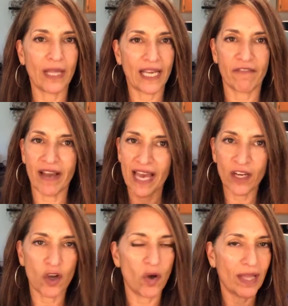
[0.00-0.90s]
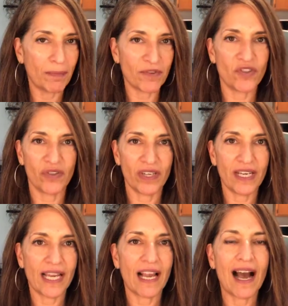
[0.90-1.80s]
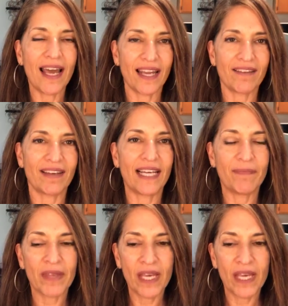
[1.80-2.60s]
Like if I had a goal, I pursued it and I got it, right?